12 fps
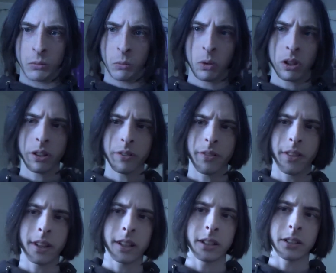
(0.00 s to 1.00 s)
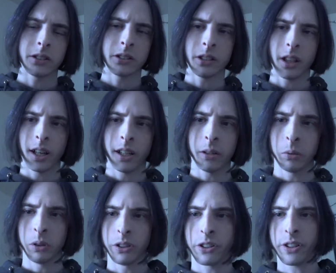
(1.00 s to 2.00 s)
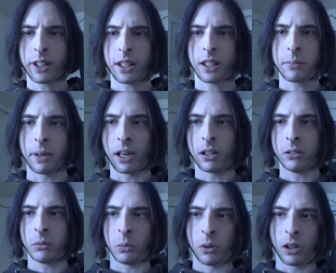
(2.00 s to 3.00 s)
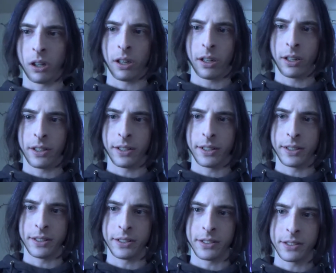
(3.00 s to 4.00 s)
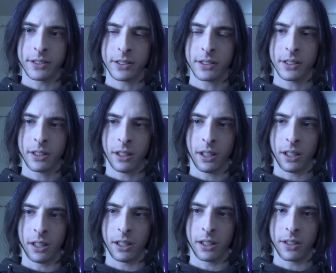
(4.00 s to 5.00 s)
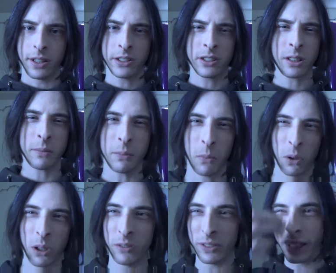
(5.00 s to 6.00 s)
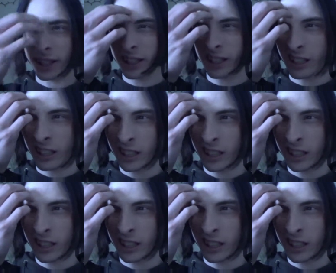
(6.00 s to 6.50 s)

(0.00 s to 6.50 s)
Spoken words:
one of the things I was thinking about was, this is going to be more of a